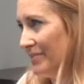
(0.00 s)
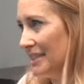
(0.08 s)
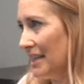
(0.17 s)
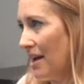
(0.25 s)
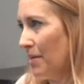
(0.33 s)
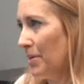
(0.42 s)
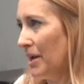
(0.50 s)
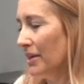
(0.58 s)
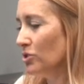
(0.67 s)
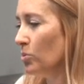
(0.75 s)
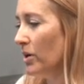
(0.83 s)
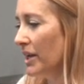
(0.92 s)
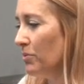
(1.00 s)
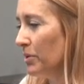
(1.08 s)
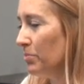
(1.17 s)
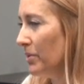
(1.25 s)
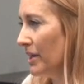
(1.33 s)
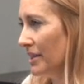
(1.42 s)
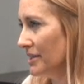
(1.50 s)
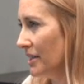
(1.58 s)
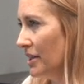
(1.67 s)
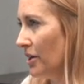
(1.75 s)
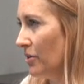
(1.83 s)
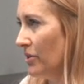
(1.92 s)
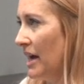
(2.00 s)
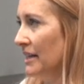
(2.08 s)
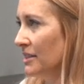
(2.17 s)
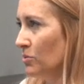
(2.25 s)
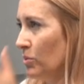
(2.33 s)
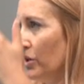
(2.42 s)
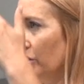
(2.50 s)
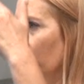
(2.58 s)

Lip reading: So, 20 is, that's where